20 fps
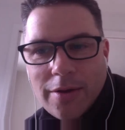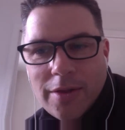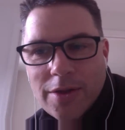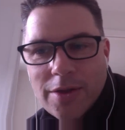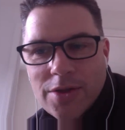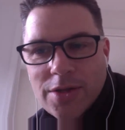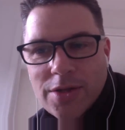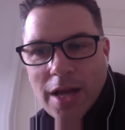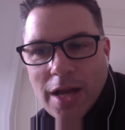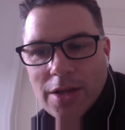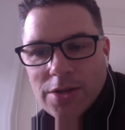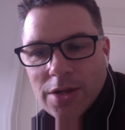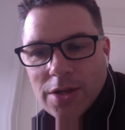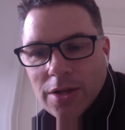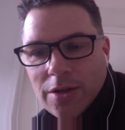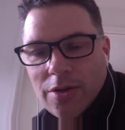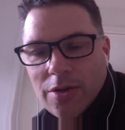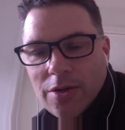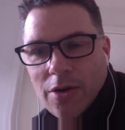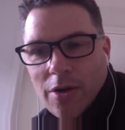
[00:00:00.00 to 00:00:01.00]
States and
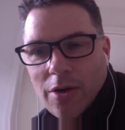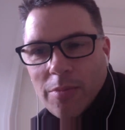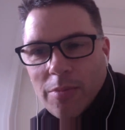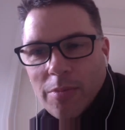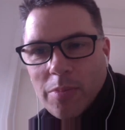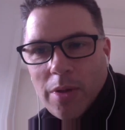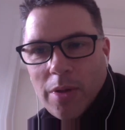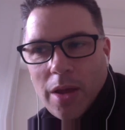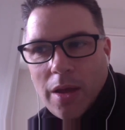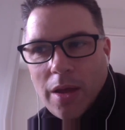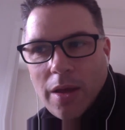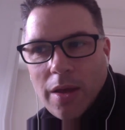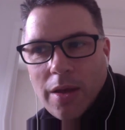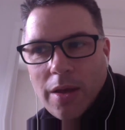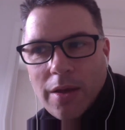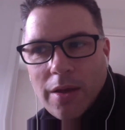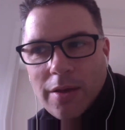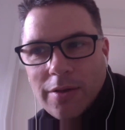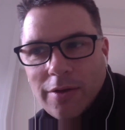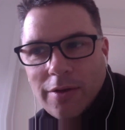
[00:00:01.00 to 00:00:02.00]
in Europe
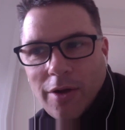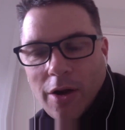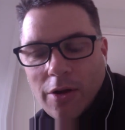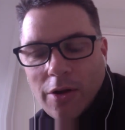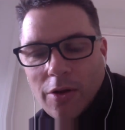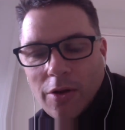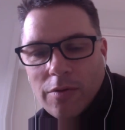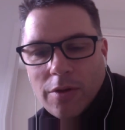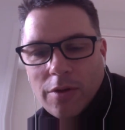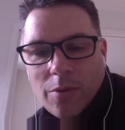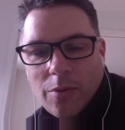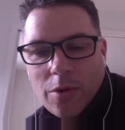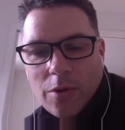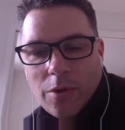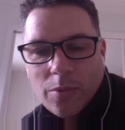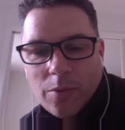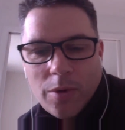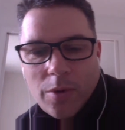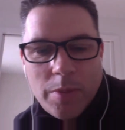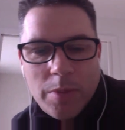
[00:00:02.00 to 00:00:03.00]
and all over the world,
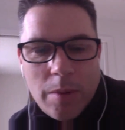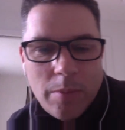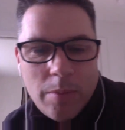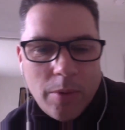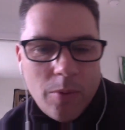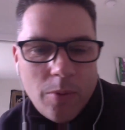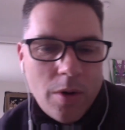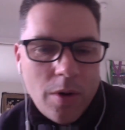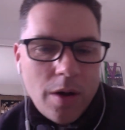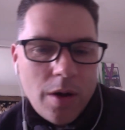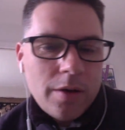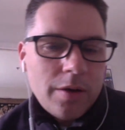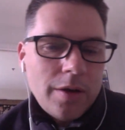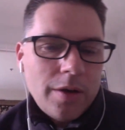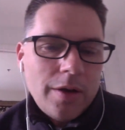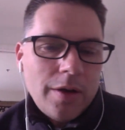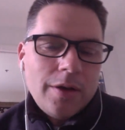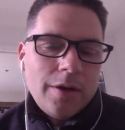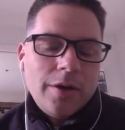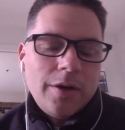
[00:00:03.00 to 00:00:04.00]
where people want
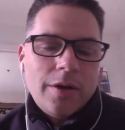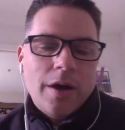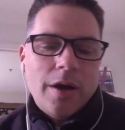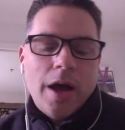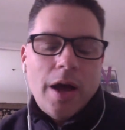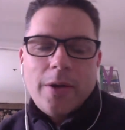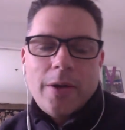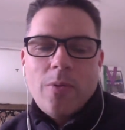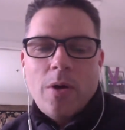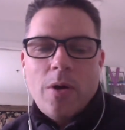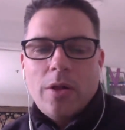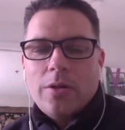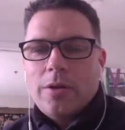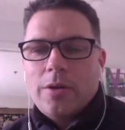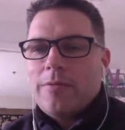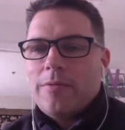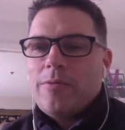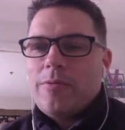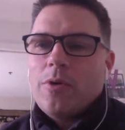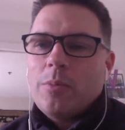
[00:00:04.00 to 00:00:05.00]
high quality,
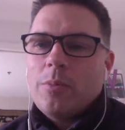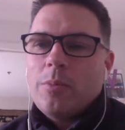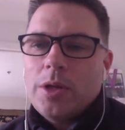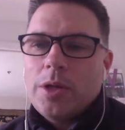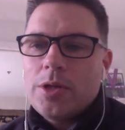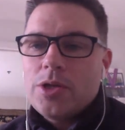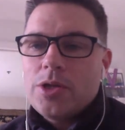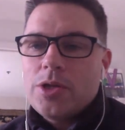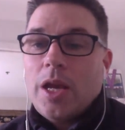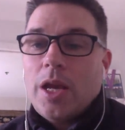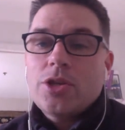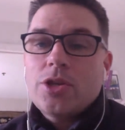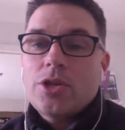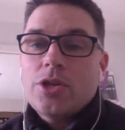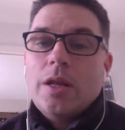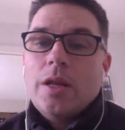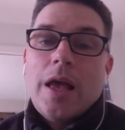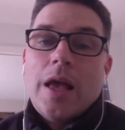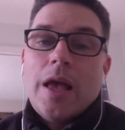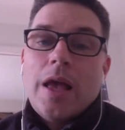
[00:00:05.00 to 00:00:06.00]
affordable education.
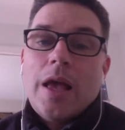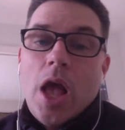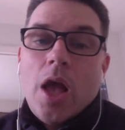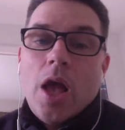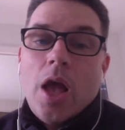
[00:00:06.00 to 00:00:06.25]
Yeah.